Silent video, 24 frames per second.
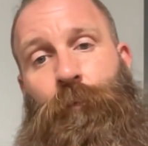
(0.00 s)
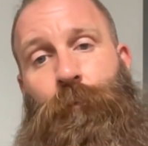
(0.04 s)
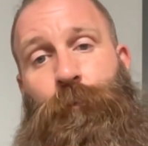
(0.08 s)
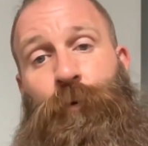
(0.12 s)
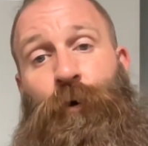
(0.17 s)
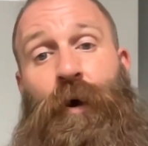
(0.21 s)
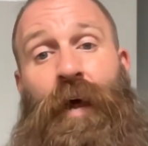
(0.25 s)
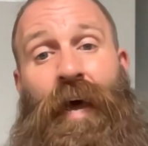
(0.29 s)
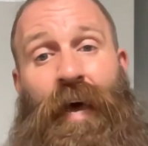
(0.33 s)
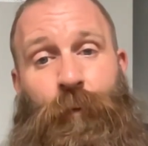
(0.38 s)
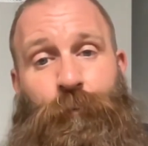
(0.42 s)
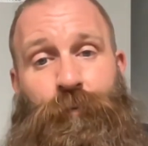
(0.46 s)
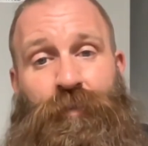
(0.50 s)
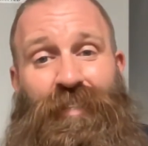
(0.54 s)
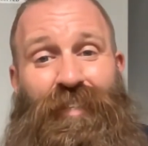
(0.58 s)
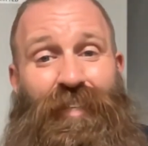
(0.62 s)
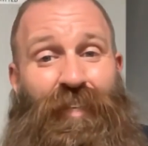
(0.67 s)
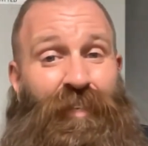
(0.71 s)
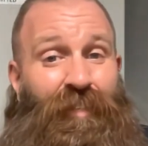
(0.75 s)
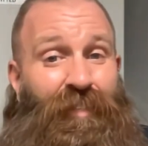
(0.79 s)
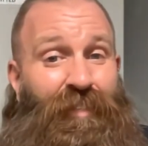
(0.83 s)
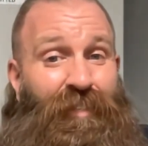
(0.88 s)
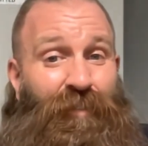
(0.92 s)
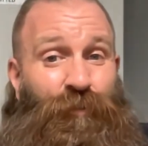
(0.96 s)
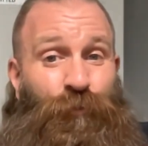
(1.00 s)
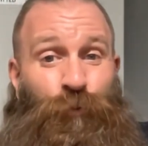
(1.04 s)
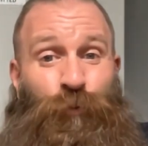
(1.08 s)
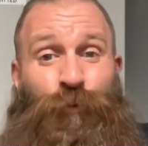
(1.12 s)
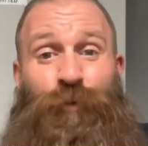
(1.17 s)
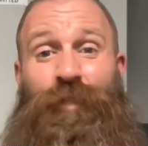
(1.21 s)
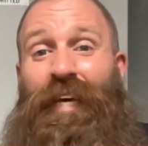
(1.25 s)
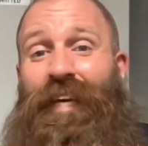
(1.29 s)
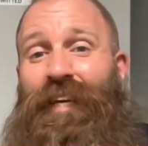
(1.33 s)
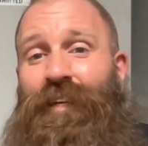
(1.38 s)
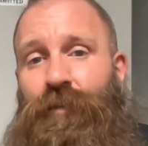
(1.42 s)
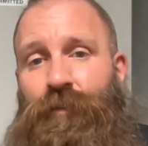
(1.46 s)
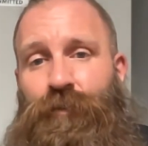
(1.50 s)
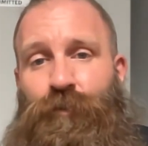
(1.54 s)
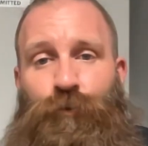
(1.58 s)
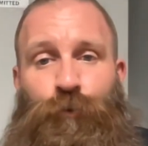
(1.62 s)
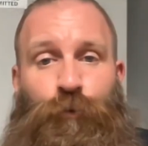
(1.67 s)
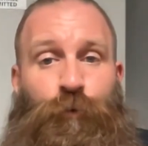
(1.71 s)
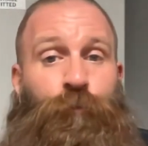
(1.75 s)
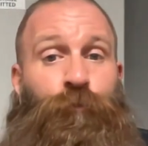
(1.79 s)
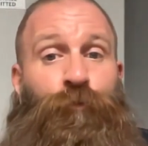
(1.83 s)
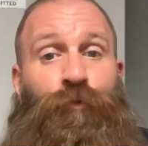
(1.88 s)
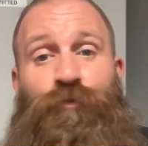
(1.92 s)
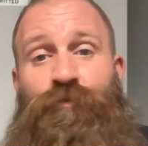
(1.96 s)
Perhaps it's through dance
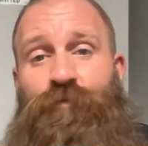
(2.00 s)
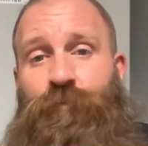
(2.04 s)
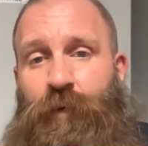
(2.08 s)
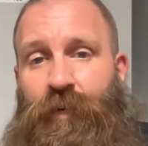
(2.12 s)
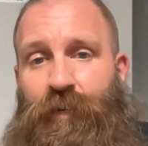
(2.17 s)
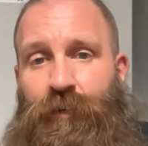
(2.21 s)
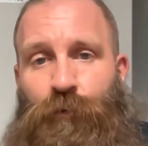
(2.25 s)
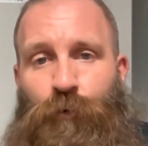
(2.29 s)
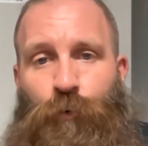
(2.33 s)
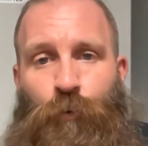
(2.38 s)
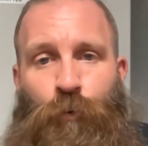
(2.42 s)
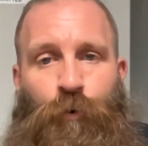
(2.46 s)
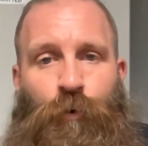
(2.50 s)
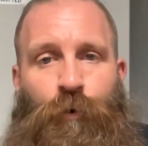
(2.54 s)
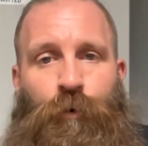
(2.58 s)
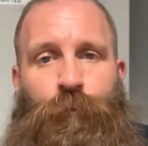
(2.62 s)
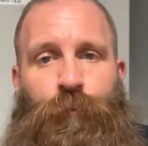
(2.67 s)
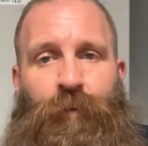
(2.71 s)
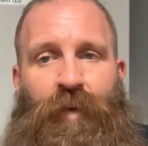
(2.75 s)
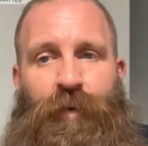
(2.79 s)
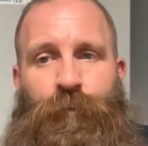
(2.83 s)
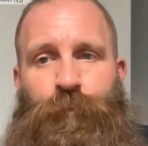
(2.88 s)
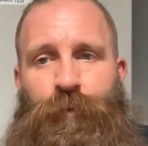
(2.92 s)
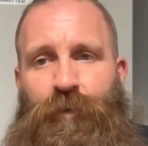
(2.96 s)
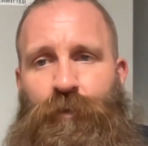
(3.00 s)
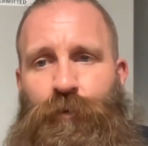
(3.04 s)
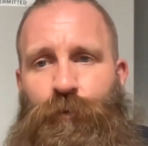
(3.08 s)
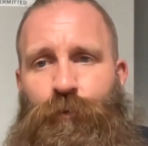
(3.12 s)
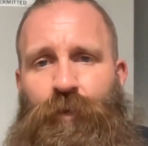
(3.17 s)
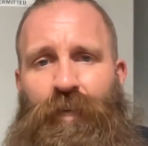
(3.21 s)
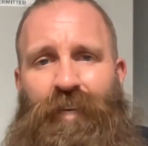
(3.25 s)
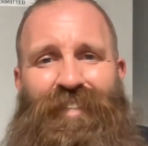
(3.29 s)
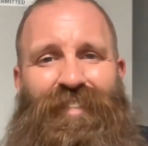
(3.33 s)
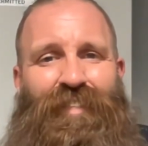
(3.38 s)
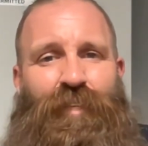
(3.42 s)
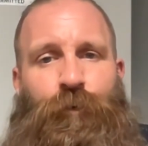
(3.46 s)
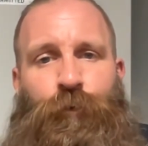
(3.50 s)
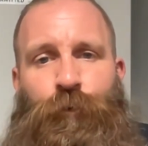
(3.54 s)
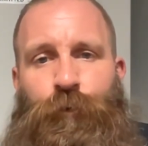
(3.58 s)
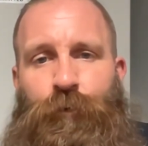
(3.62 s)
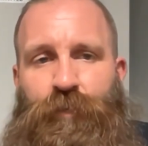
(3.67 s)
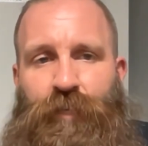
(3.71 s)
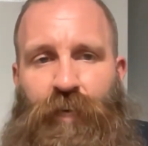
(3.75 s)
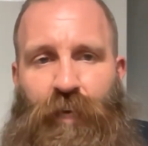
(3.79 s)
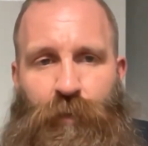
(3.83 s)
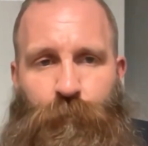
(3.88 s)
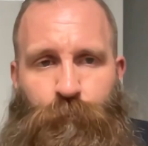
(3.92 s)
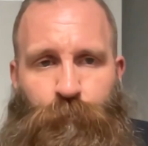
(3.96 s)
or movement, or maybe you like to
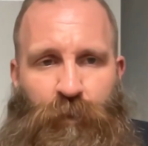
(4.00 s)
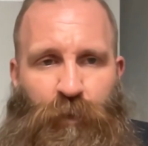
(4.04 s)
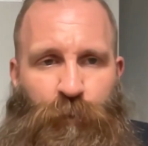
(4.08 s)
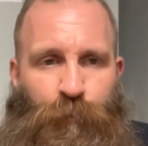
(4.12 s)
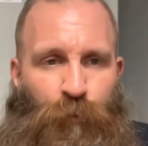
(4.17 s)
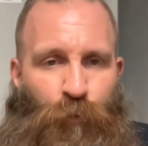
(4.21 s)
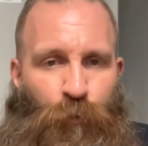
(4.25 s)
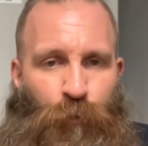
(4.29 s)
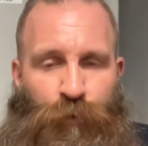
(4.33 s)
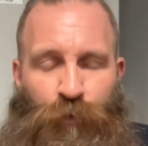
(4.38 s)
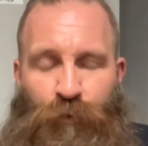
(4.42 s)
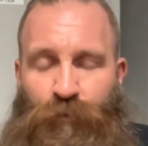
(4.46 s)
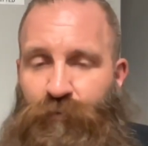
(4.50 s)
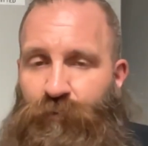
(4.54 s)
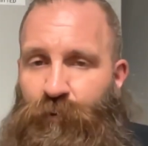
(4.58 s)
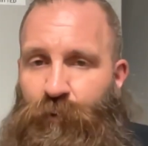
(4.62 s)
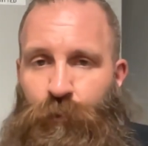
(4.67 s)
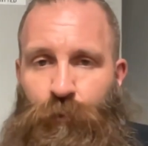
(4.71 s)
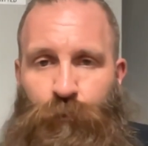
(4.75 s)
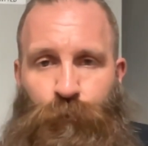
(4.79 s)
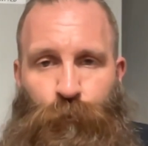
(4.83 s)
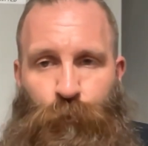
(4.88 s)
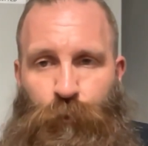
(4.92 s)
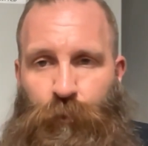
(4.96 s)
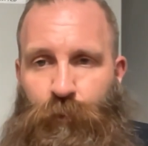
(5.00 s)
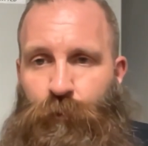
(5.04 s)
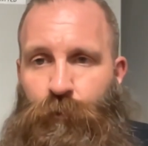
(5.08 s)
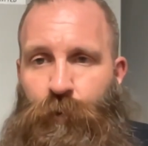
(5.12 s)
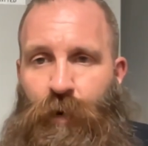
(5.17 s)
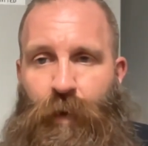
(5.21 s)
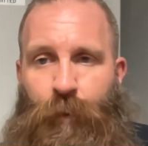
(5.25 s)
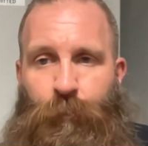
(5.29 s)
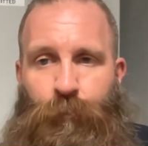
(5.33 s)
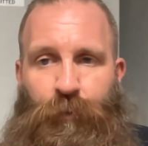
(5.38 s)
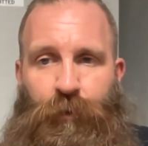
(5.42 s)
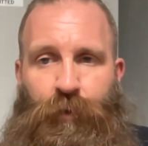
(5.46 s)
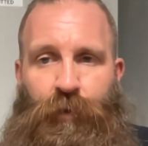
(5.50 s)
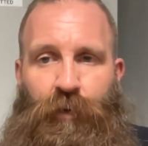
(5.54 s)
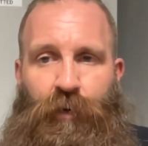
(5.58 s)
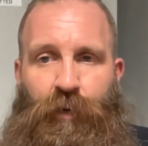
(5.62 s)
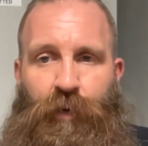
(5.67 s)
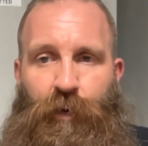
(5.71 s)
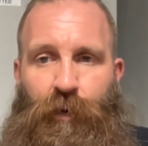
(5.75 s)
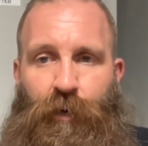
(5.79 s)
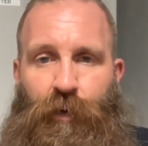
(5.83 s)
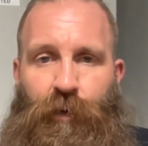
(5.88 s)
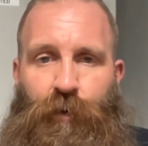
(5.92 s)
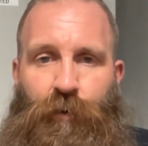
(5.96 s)
entertain people when you're feeling really crappy,
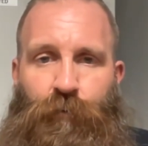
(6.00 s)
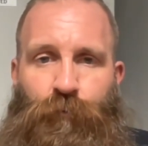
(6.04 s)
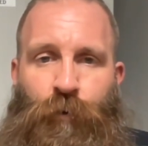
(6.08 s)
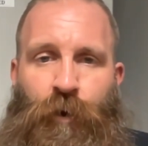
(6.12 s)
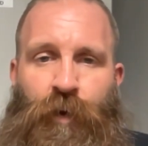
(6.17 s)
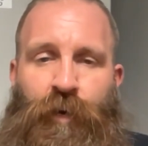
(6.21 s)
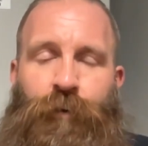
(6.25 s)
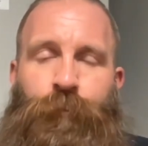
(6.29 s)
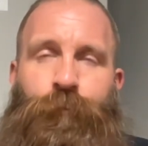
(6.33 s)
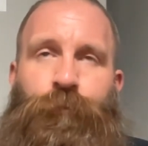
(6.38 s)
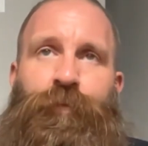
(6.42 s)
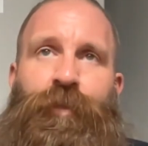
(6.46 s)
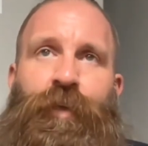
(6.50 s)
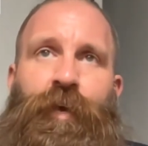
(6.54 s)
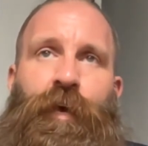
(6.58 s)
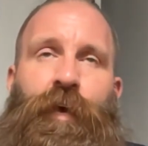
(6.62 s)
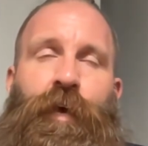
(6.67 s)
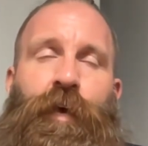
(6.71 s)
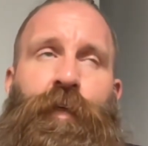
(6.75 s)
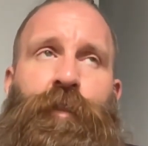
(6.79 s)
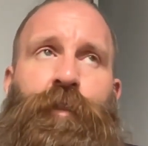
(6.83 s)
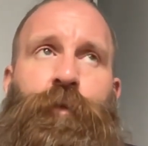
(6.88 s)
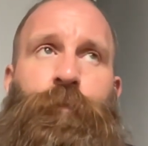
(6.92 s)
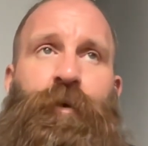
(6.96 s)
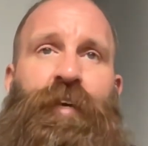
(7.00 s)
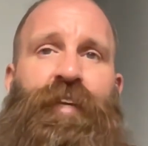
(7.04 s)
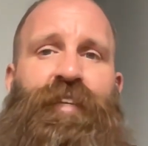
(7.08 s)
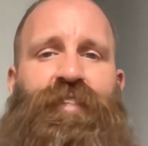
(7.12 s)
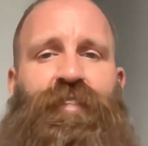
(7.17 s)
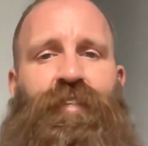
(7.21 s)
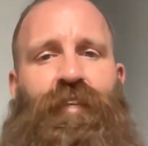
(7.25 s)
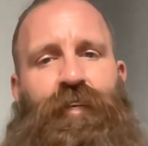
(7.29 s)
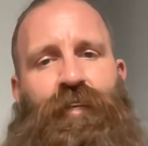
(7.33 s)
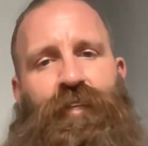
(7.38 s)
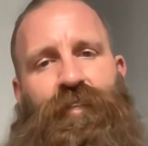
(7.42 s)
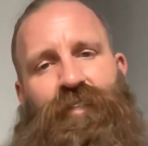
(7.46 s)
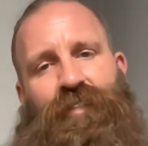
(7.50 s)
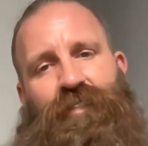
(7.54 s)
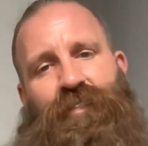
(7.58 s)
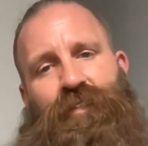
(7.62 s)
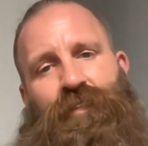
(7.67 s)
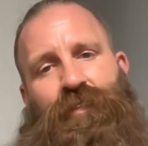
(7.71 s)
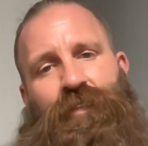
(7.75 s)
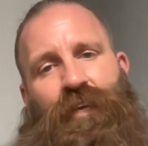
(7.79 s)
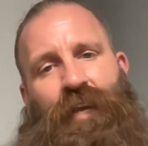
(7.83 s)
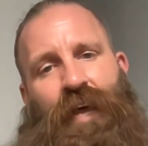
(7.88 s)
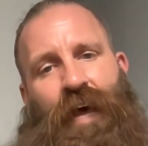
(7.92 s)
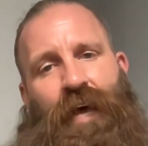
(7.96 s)
right? The biggest thing is
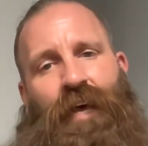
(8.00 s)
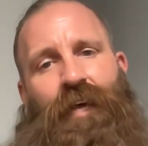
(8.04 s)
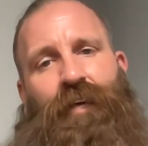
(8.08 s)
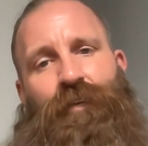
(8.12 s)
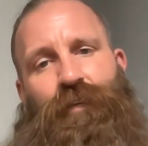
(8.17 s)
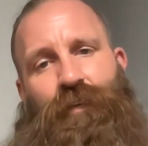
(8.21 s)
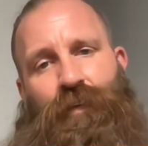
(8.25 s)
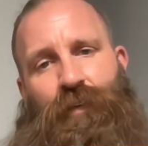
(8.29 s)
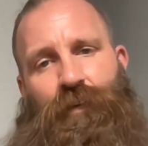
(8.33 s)
to not